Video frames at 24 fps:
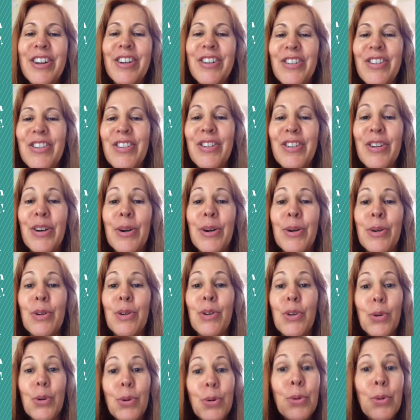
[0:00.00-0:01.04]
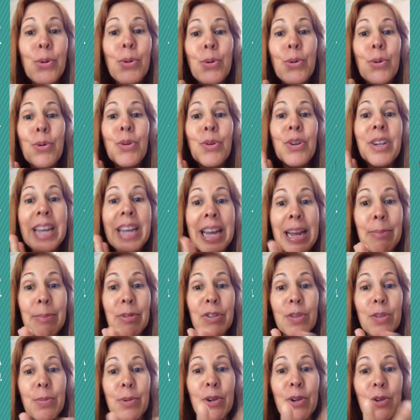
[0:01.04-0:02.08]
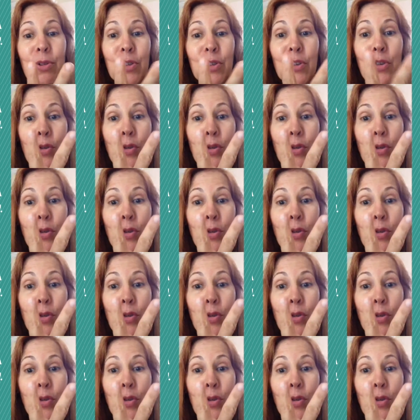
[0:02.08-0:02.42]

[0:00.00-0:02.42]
So 2 tablespoons